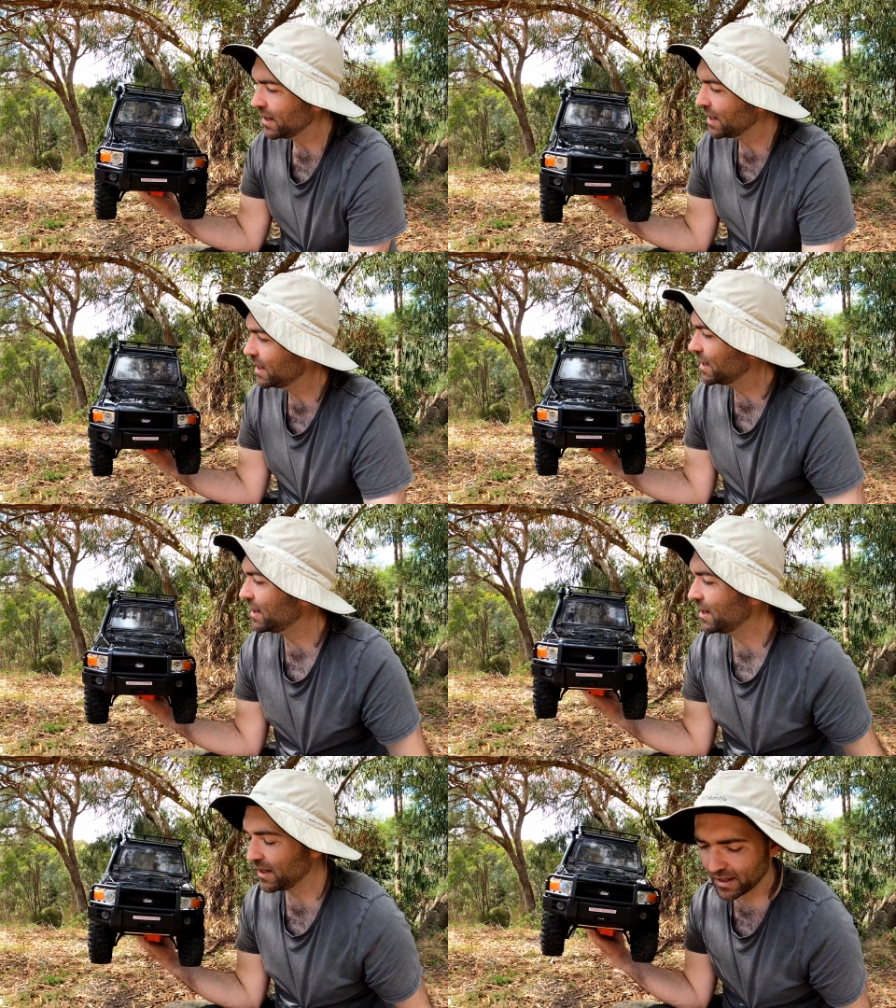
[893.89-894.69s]
Uh,
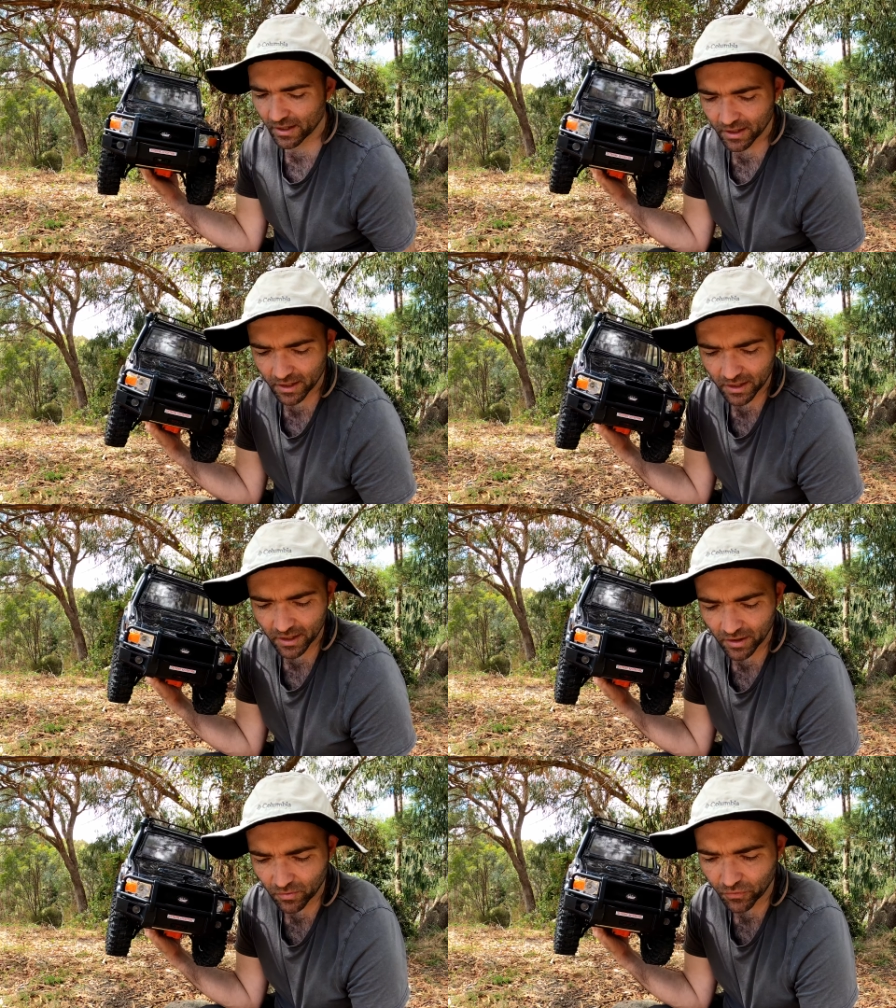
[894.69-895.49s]

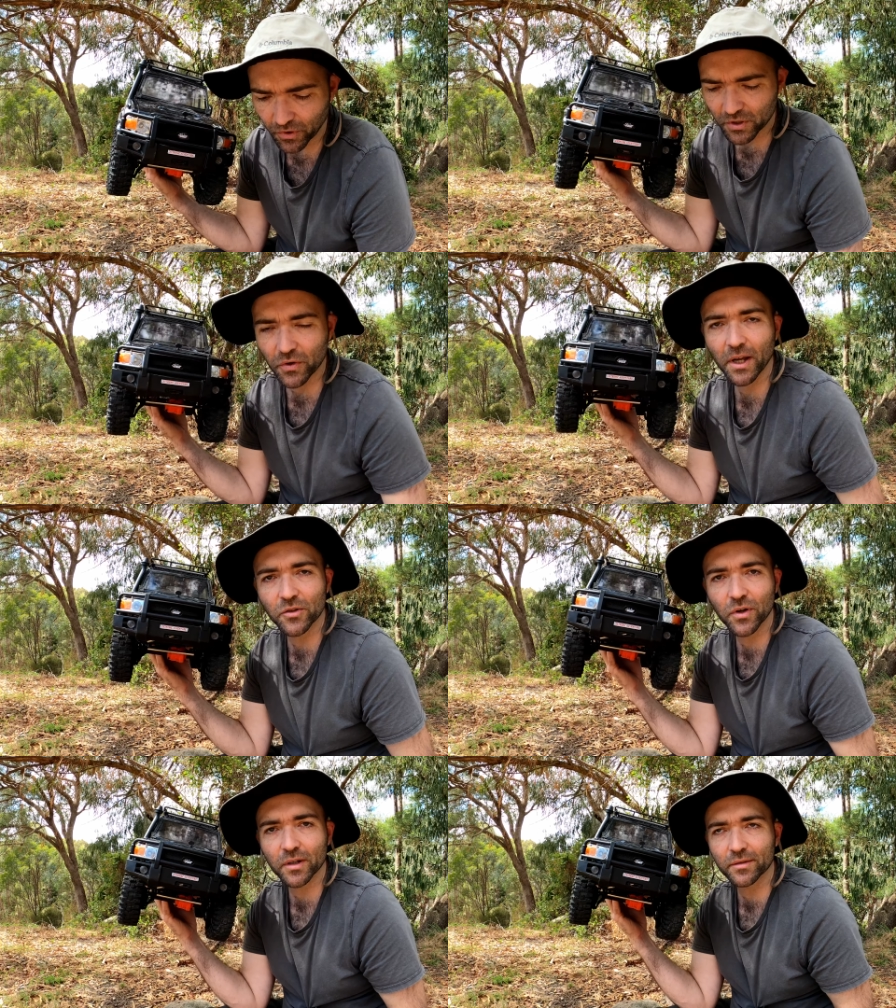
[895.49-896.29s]
for a
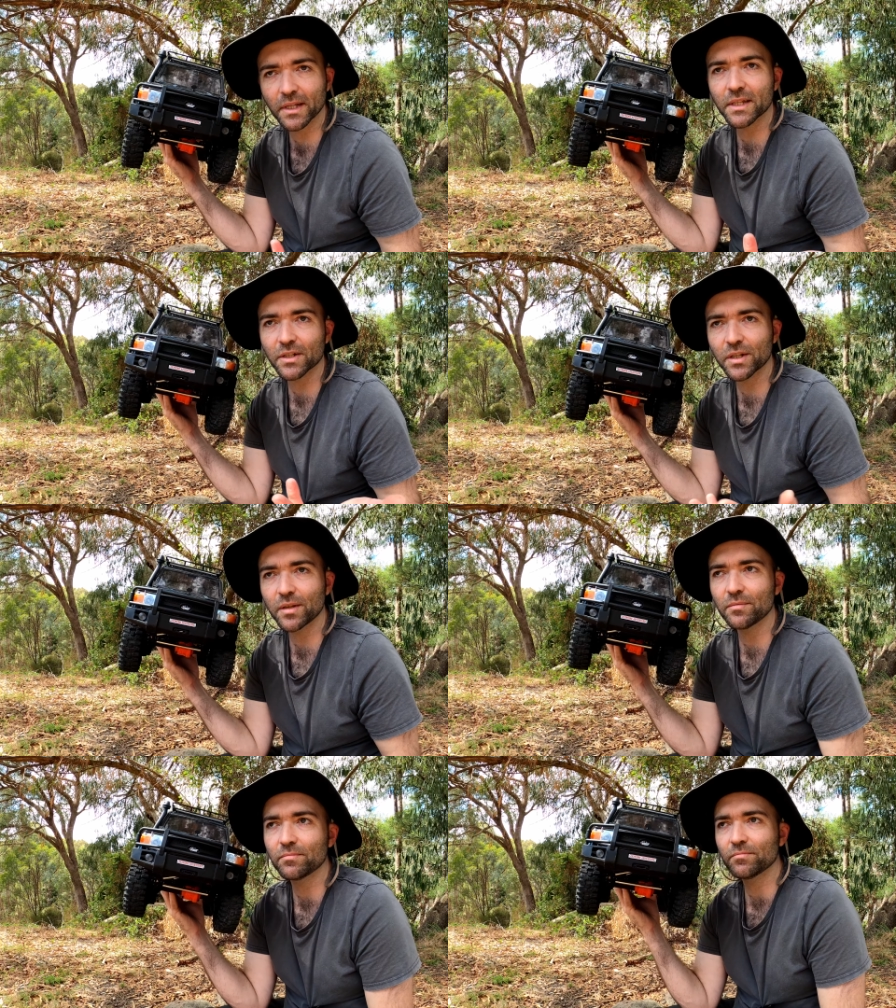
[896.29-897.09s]
trail truck, that's
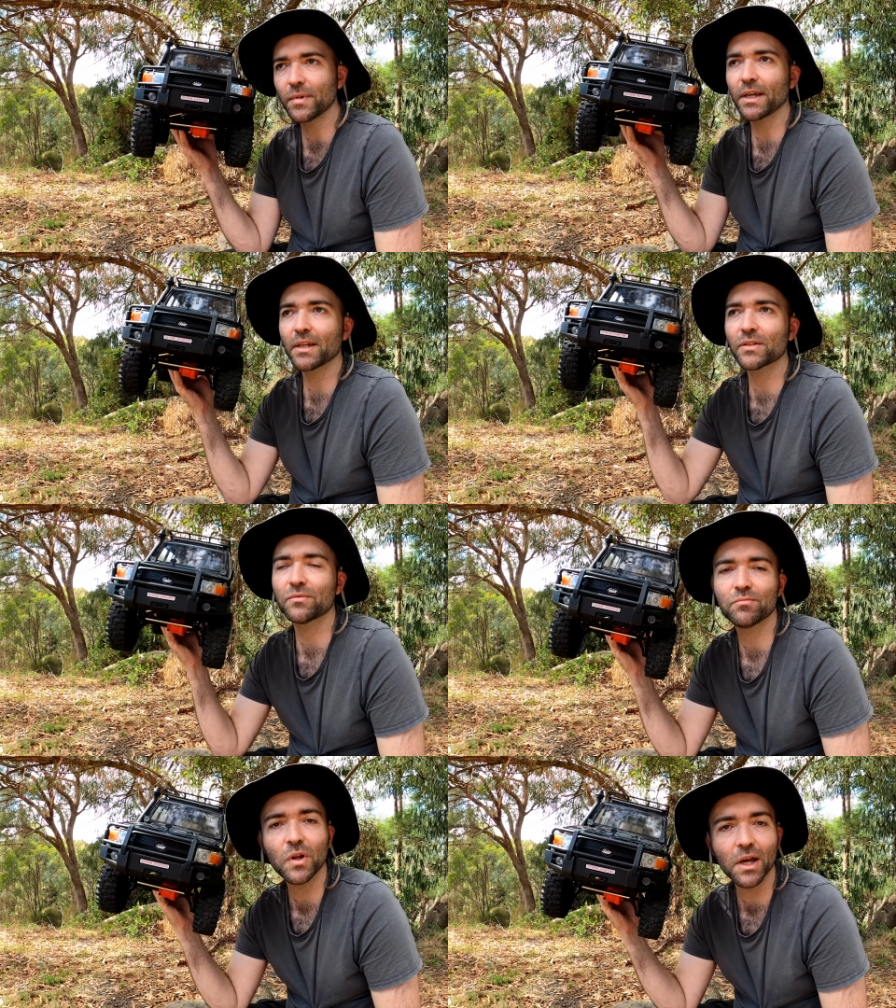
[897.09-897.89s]
actually, I
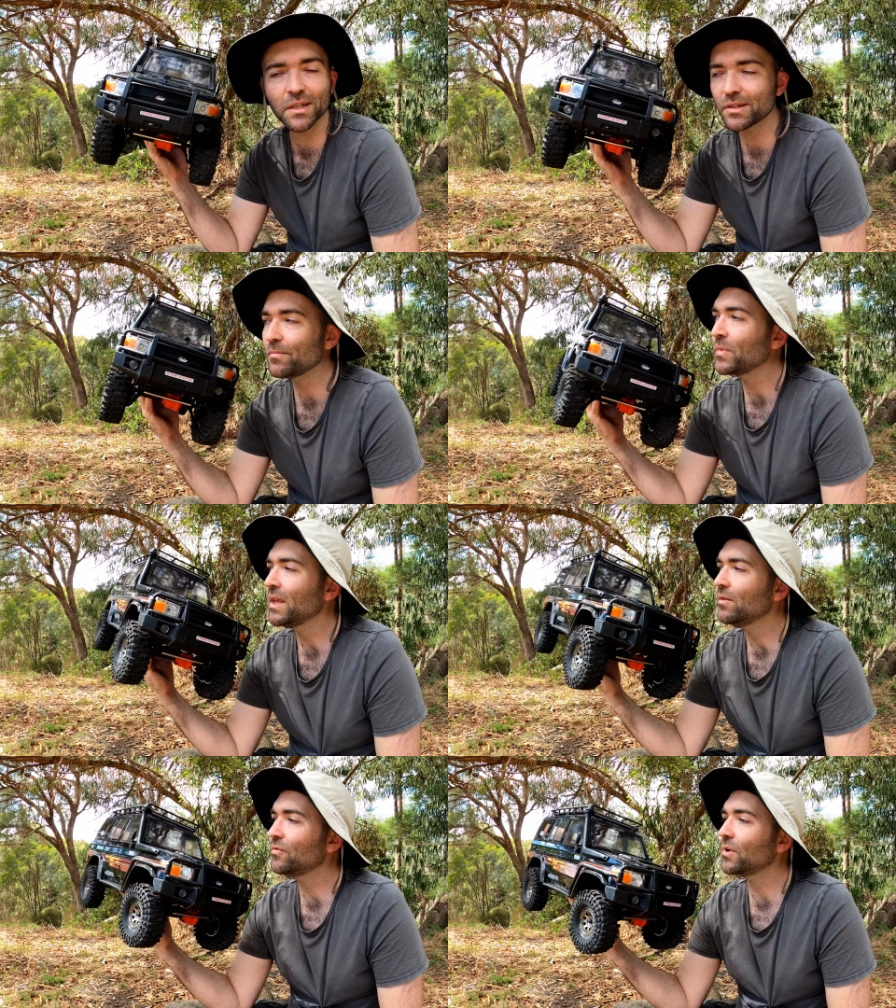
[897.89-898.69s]
guess, nice.
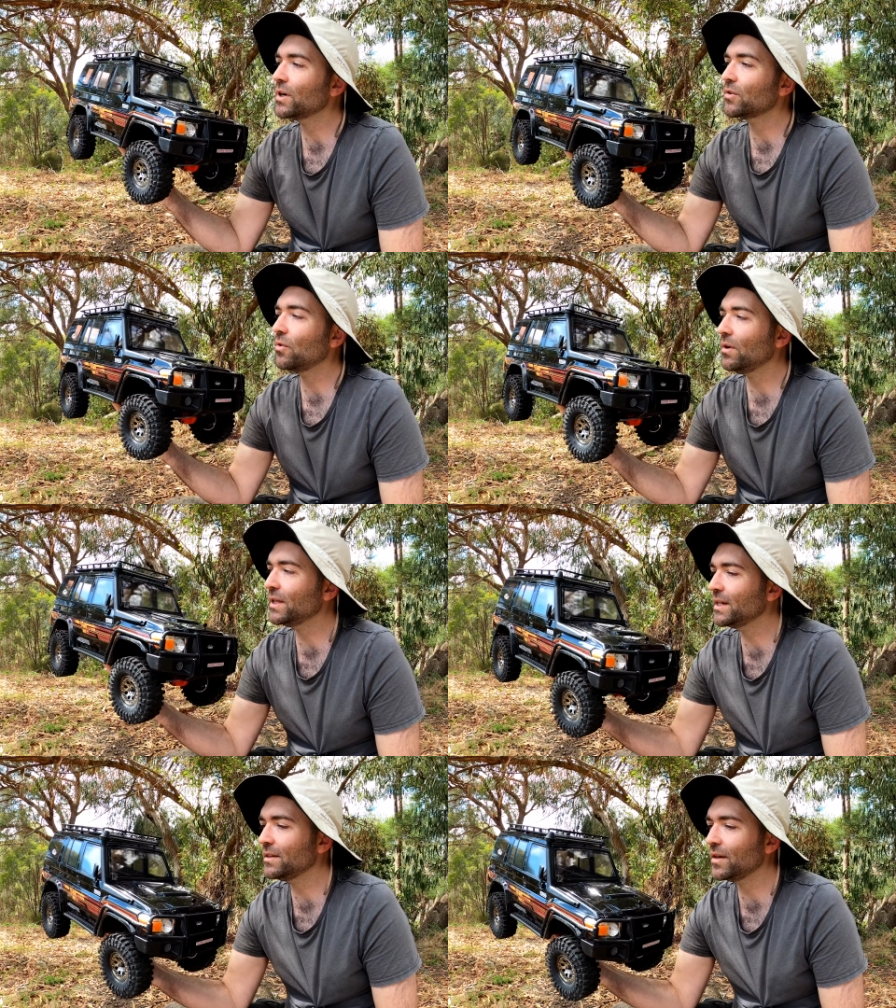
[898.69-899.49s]
For a
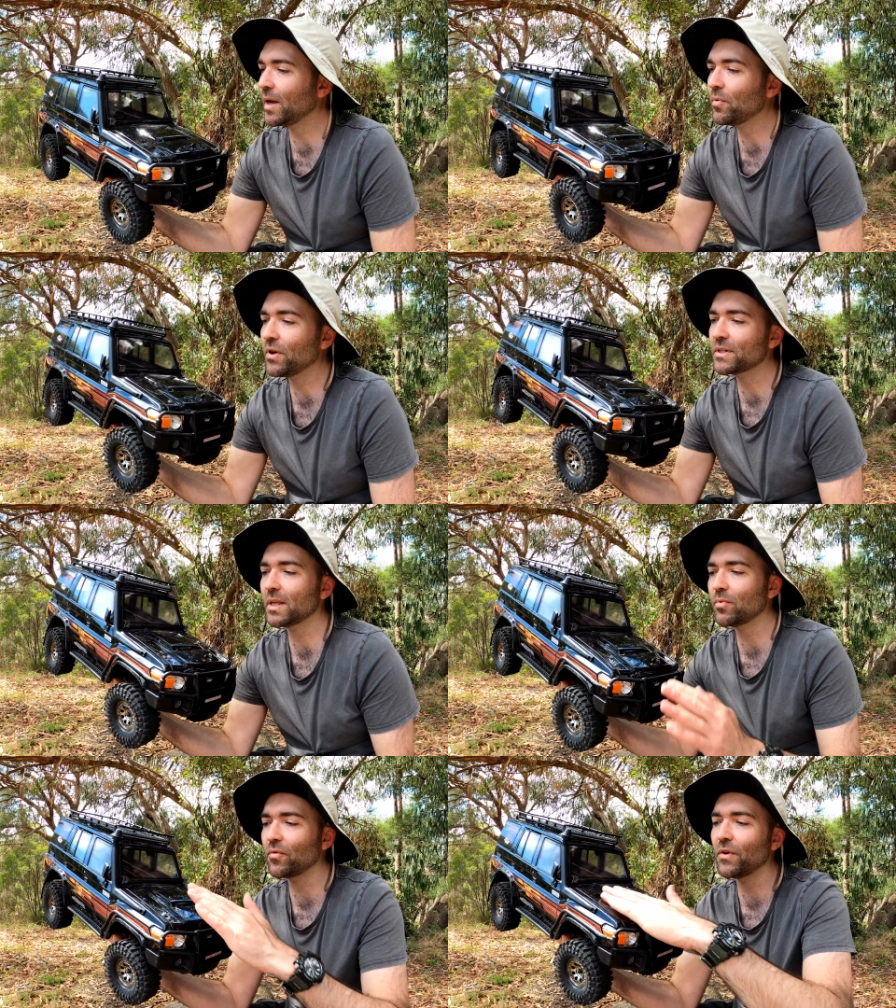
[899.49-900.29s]
crawler, I
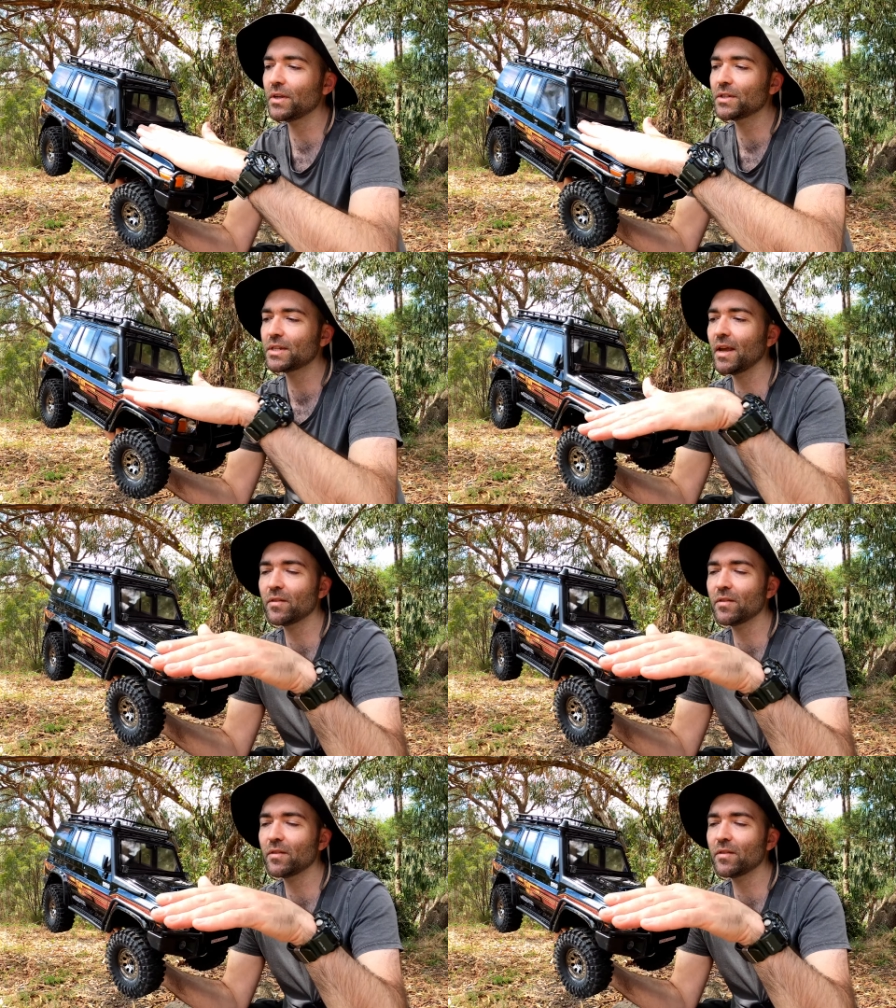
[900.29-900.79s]
personally prefer just to